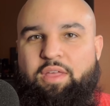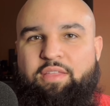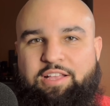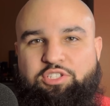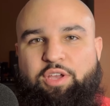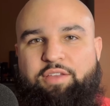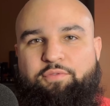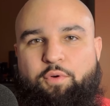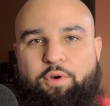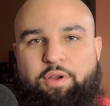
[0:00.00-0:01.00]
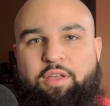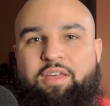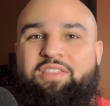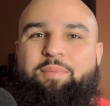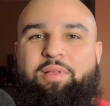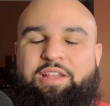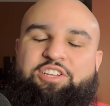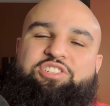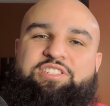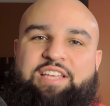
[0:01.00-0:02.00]
that's looking for the ability to
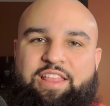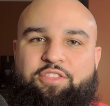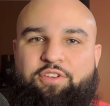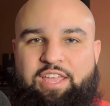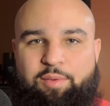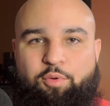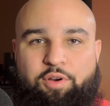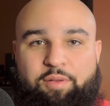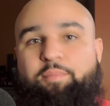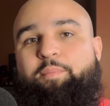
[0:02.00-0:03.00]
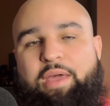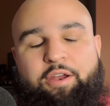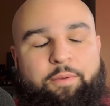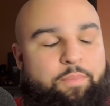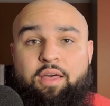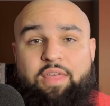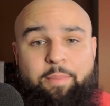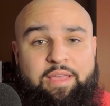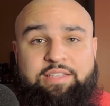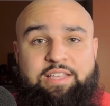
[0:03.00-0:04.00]
just tent their keyboard better. That
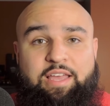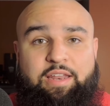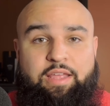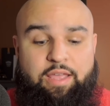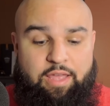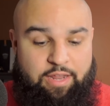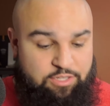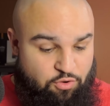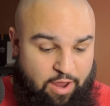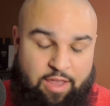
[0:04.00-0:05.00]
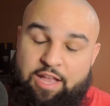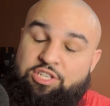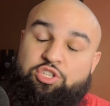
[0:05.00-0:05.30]
being said, it is great. It's